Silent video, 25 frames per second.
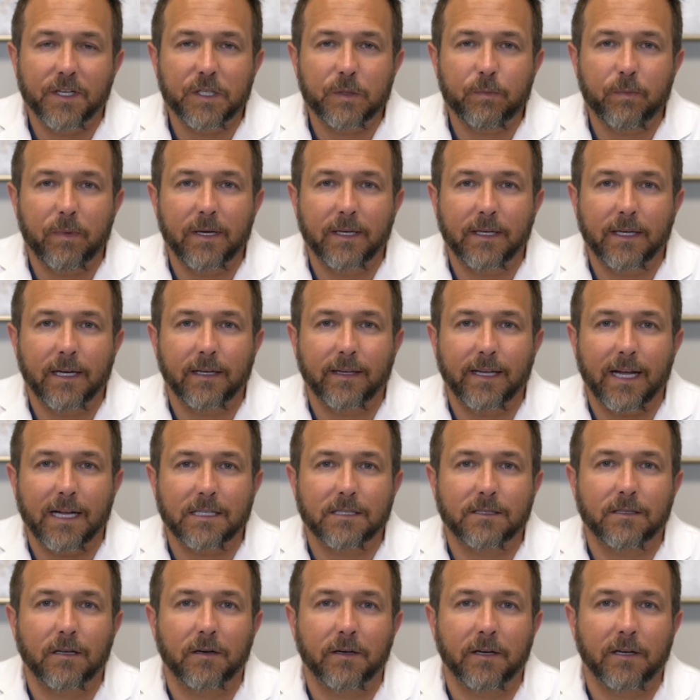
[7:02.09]
speaking, that's
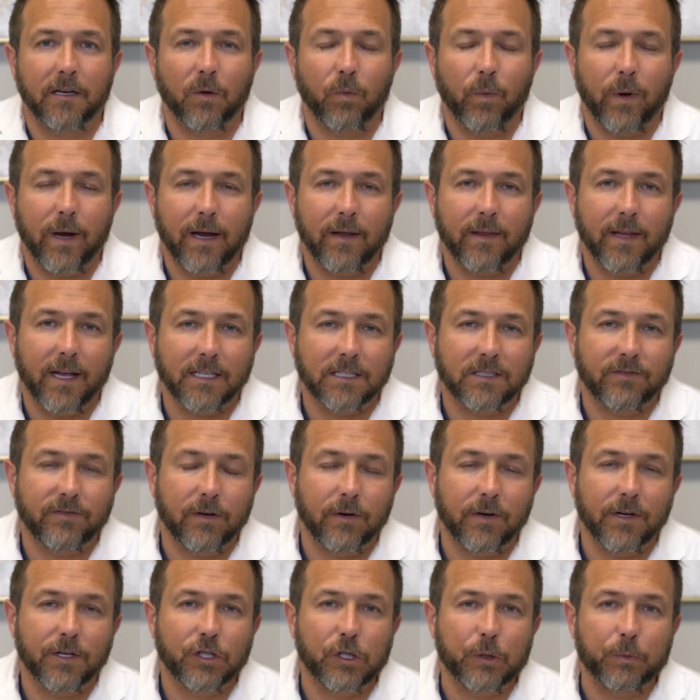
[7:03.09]
done in a way that's
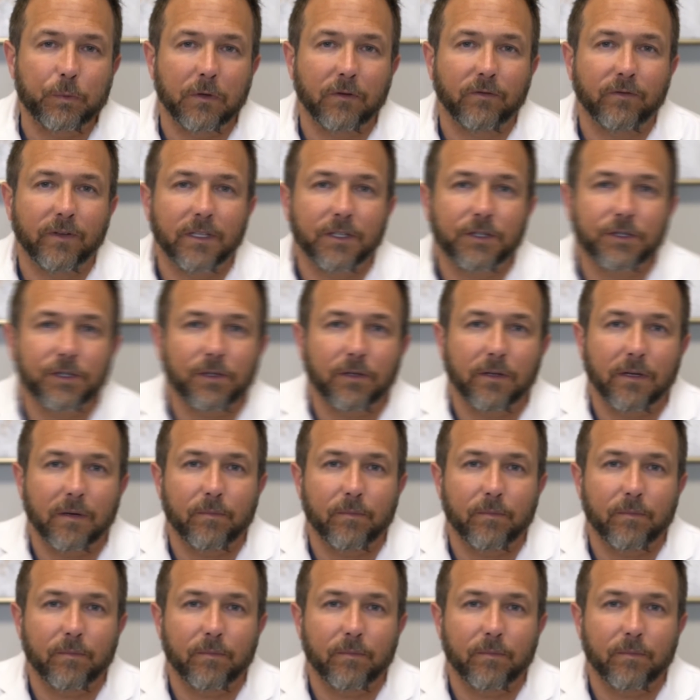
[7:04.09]
very superficial,